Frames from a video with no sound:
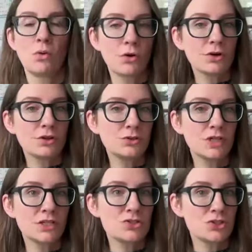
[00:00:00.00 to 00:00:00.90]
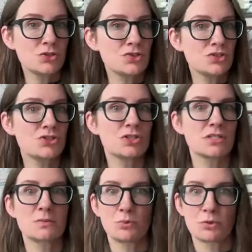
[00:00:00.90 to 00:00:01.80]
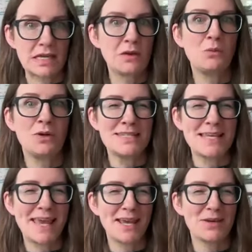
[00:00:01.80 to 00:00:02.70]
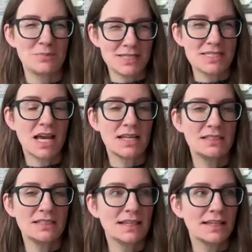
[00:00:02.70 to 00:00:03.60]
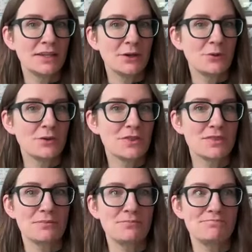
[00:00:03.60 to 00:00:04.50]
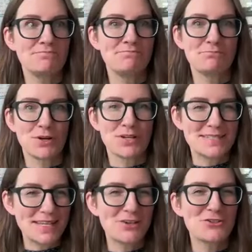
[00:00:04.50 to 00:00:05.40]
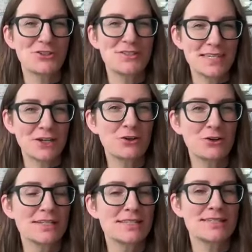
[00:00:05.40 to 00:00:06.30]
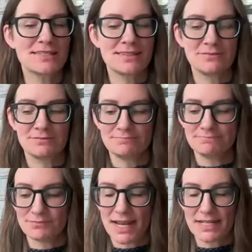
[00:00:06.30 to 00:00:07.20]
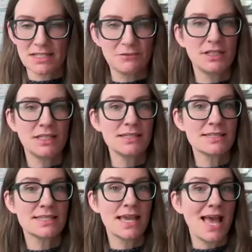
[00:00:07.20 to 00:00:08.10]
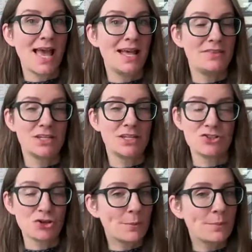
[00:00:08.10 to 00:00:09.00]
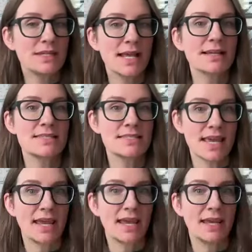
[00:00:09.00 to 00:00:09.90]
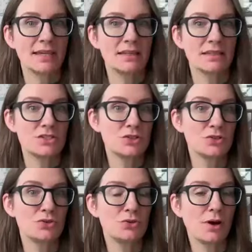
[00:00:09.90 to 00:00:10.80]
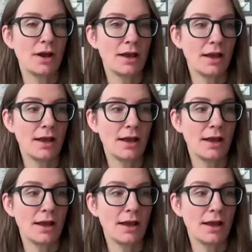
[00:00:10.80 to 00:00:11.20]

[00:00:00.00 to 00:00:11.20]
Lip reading: or you can choose to just present one day, be done with presentation synchronous activities, and then show up the next day to